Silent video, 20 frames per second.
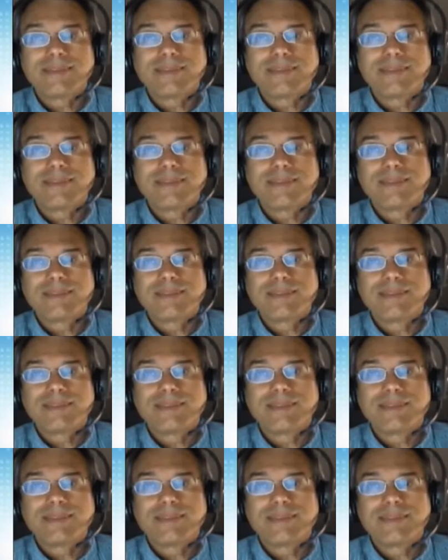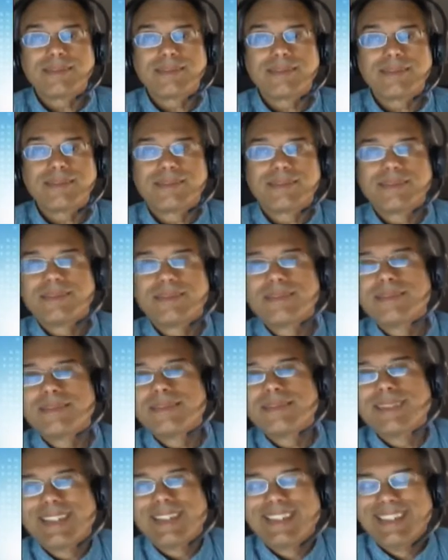
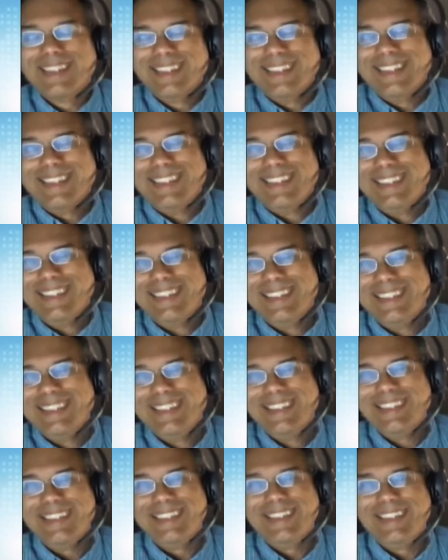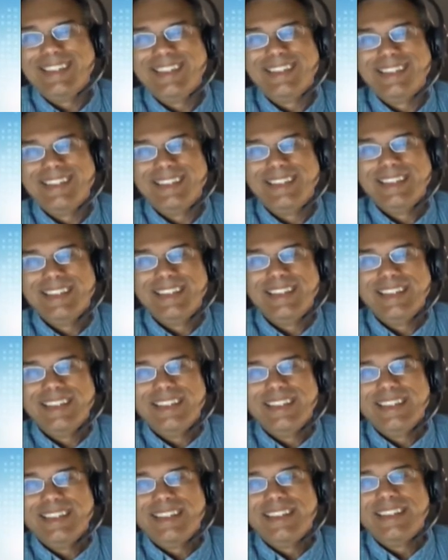
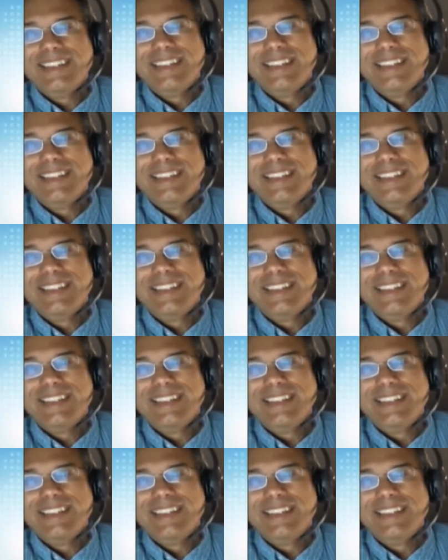The person shown says nothing.